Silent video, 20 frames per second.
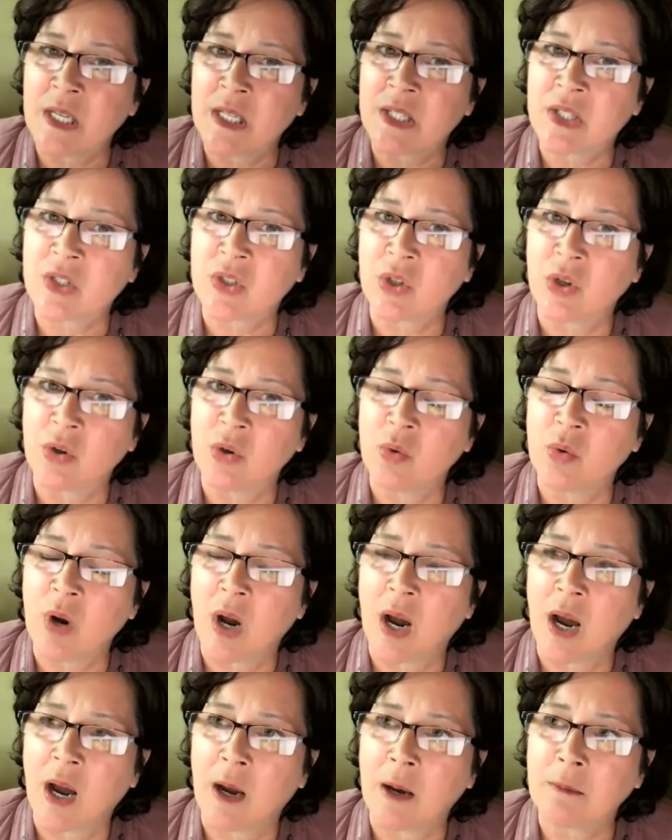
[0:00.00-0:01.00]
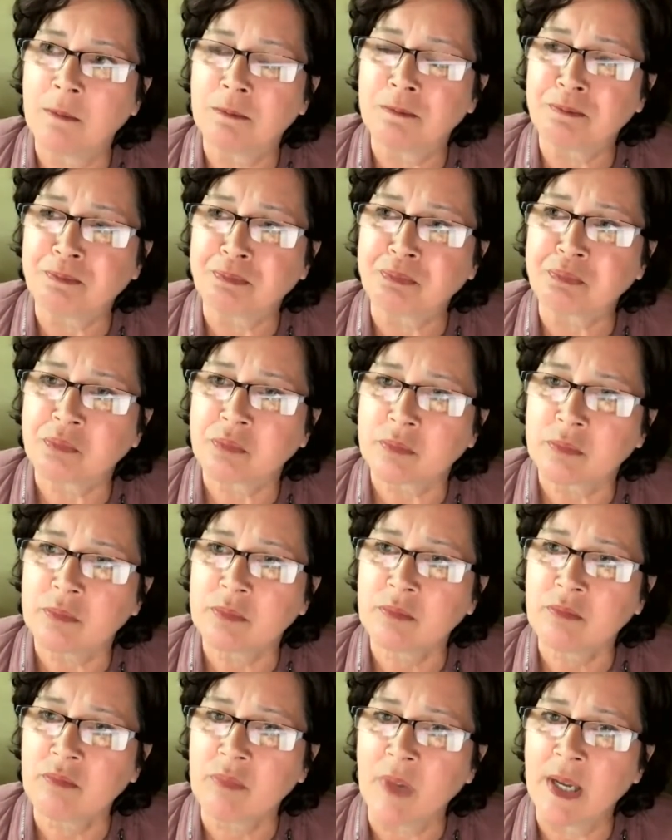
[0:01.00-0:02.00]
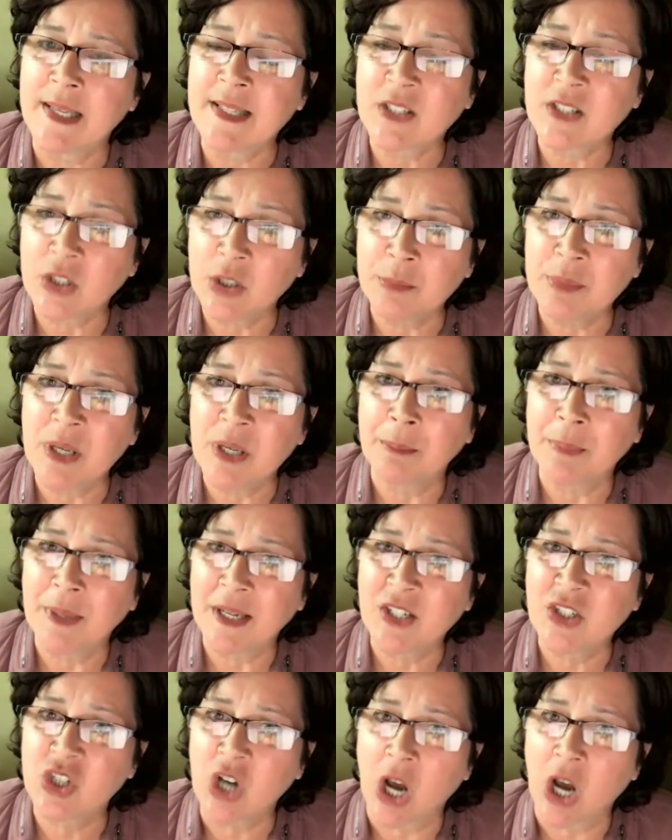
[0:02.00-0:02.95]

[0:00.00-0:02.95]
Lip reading: So it's going to be a big